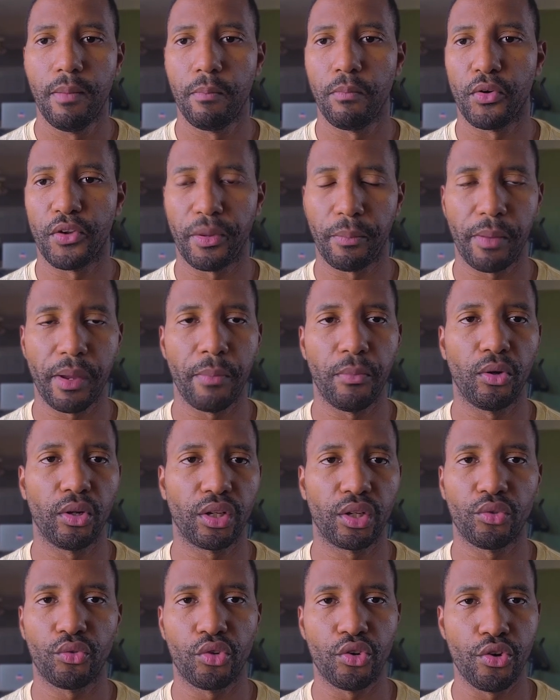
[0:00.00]
putting people
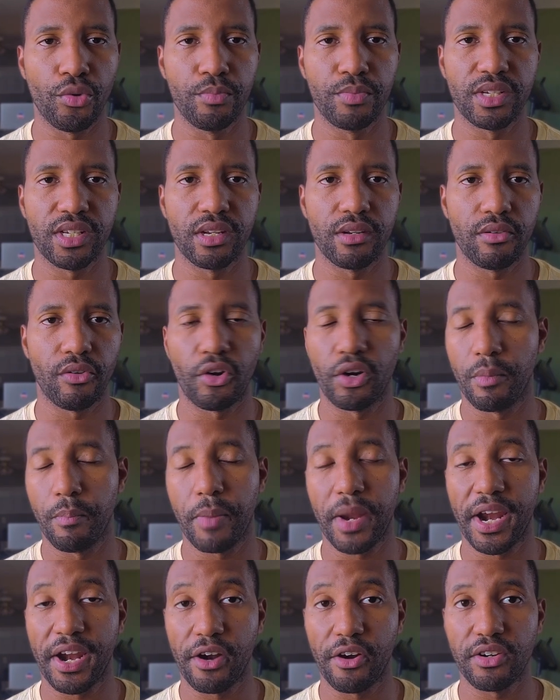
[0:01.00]
in groups and or in
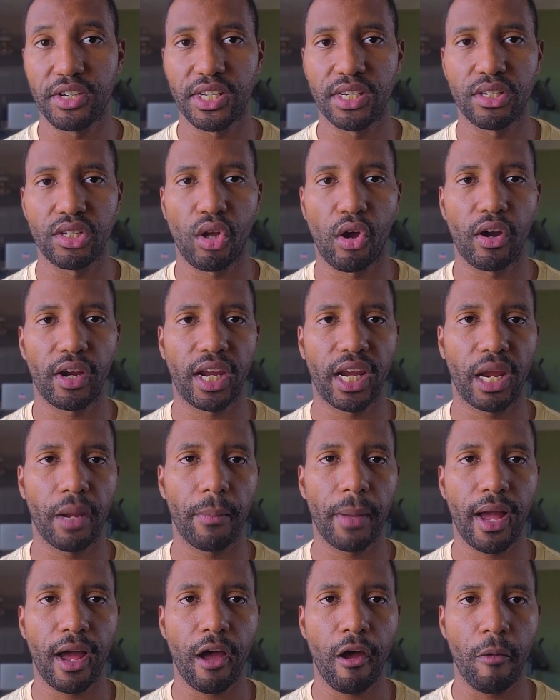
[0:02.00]
pairs and talking
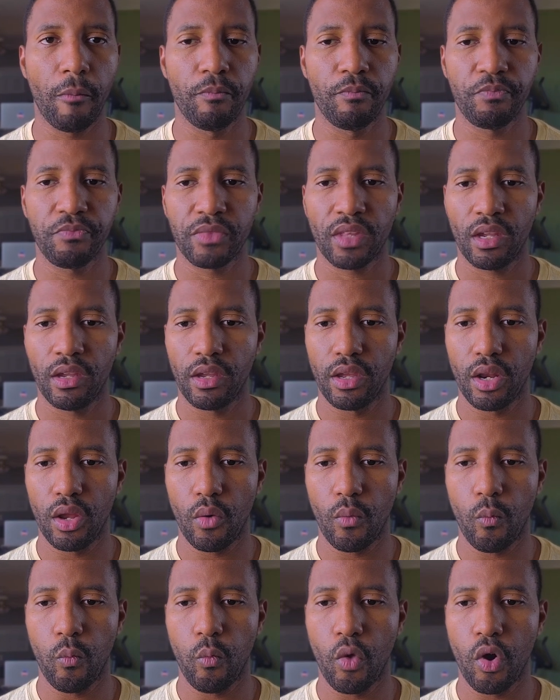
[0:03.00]
about,
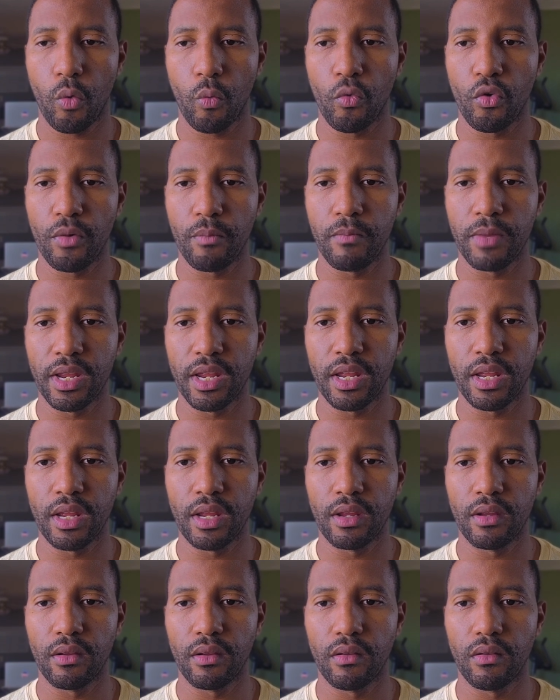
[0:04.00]
what would
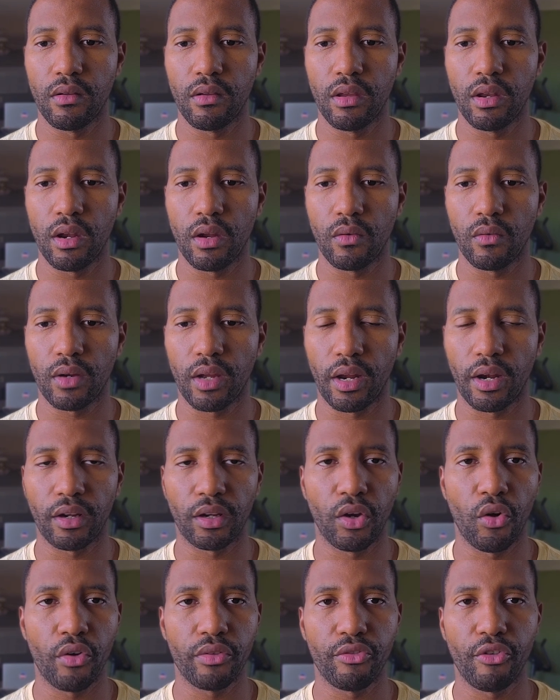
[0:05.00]
be, kind
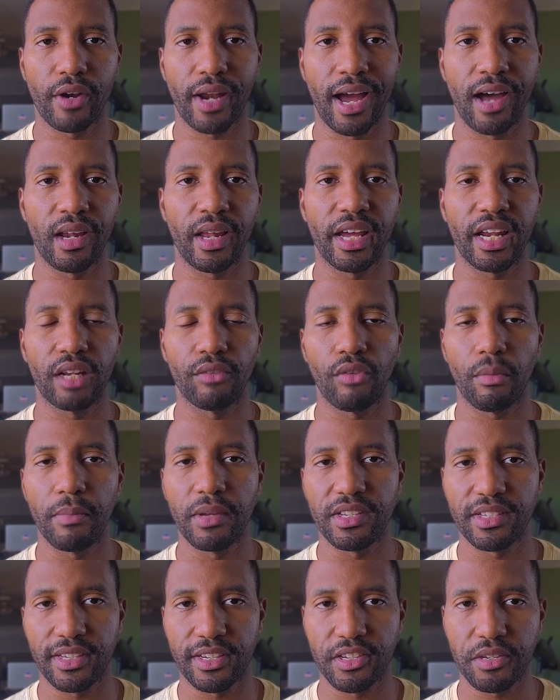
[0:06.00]
of going through an outline of a
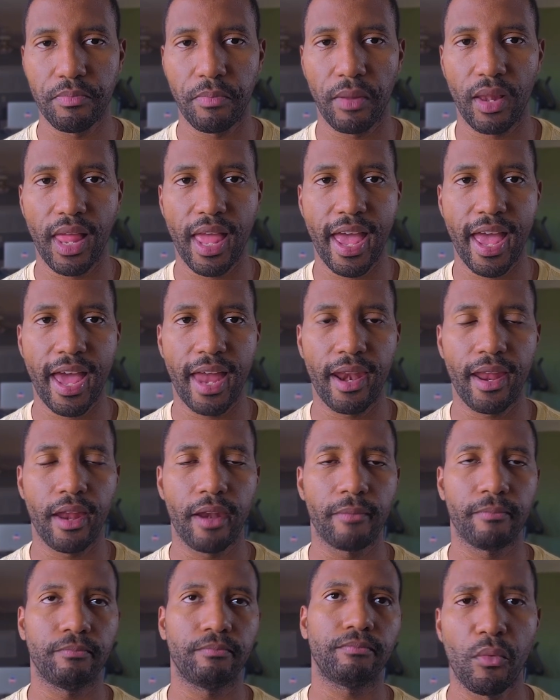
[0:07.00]
business plan
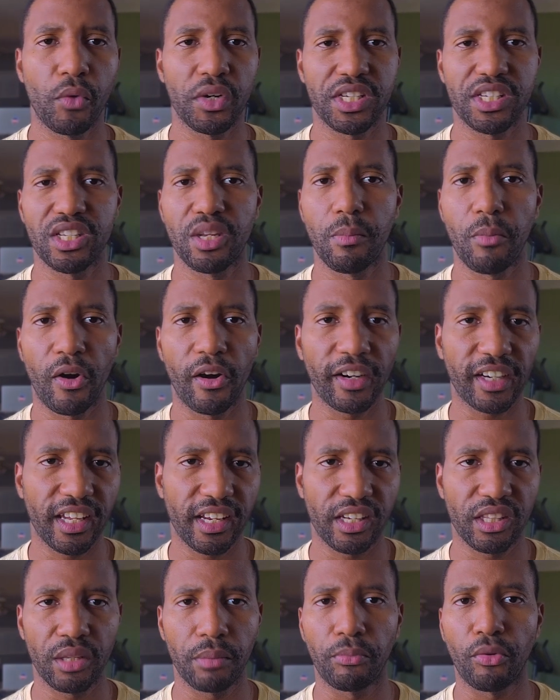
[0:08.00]
and what's the
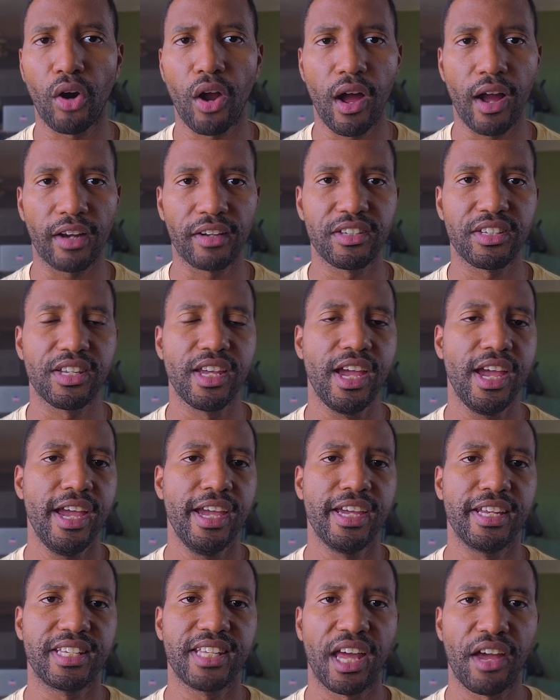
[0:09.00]
market in the Bronx.
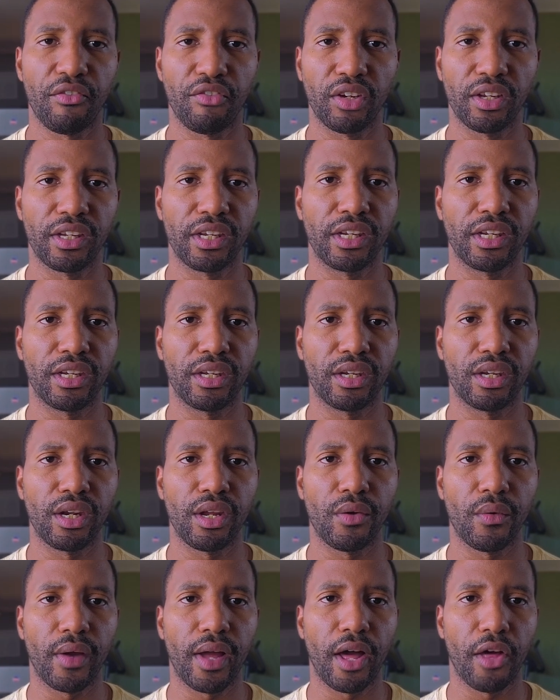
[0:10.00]
It's heavily,
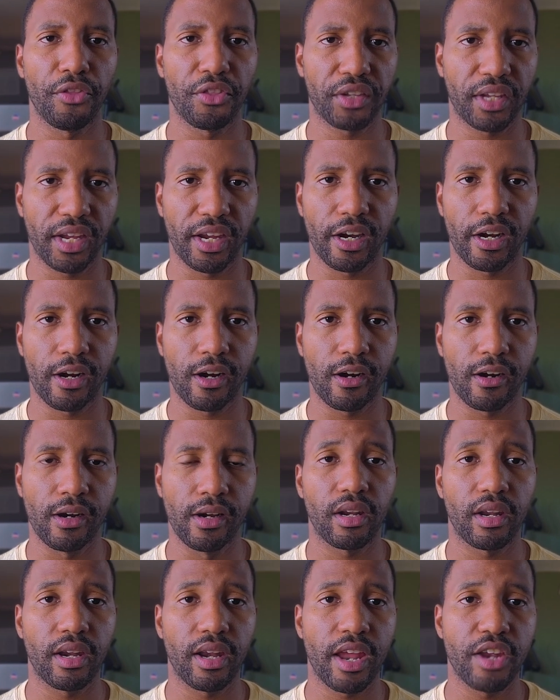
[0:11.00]
healthcare
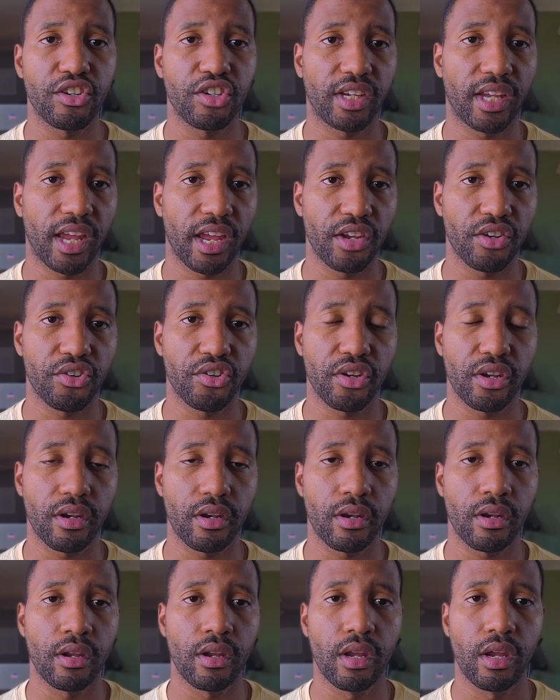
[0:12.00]
and
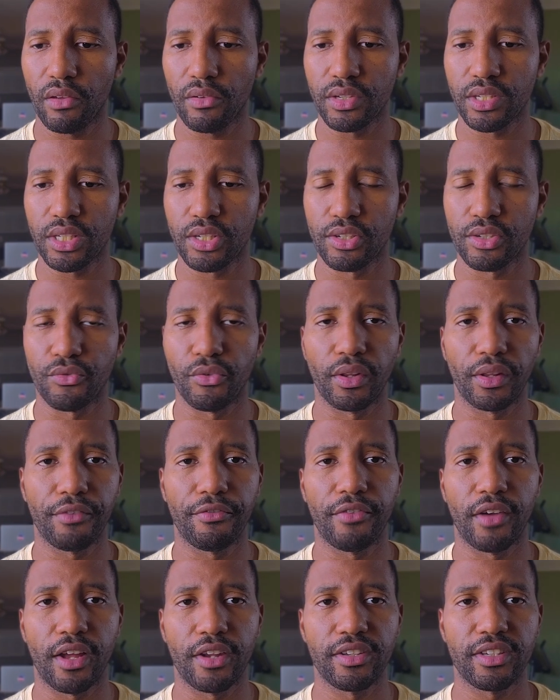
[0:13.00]
education. It was just really
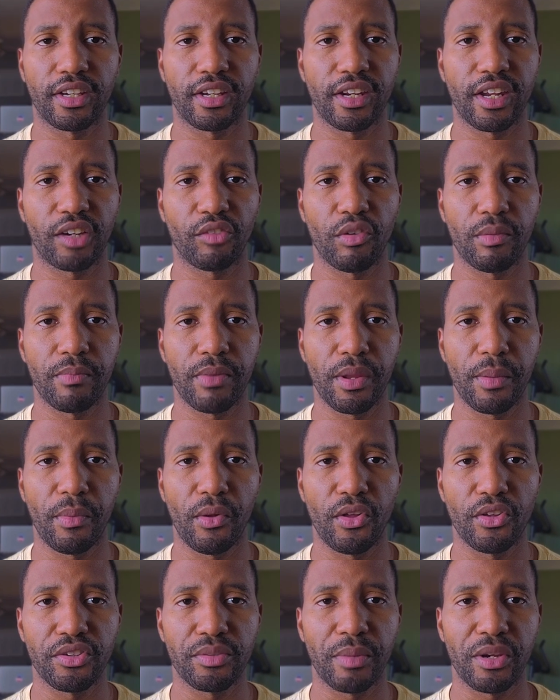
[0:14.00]
fun to connect with
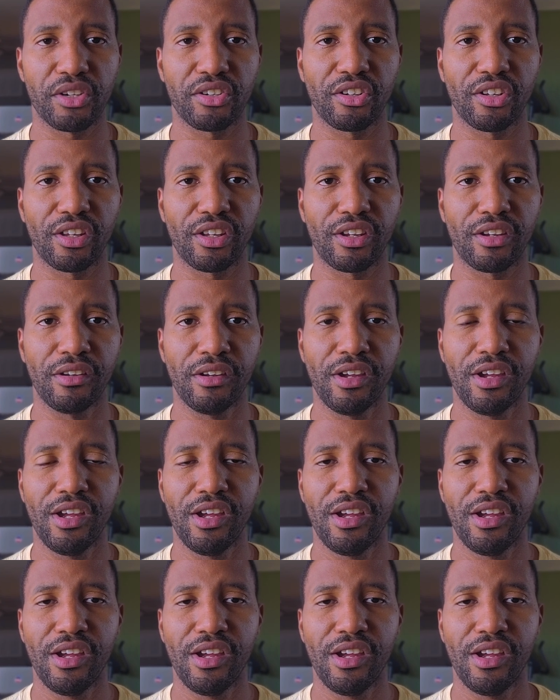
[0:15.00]
people, especially